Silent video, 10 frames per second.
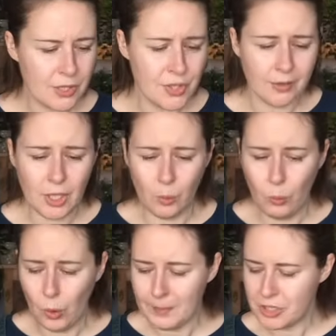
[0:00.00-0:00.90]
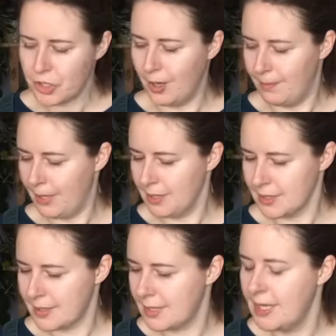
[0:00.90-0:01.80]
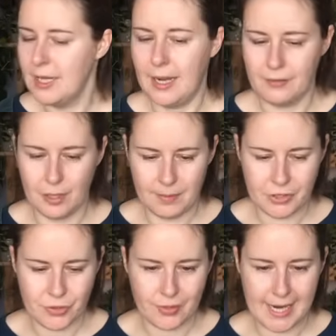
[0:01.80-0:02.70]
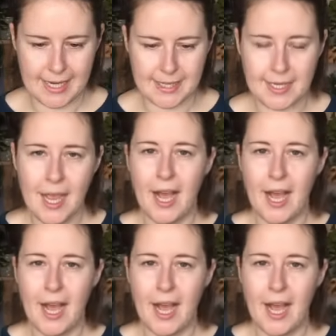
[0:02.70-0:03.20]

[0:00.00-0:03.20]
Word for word: So I've got warmish compost. I've got my trays.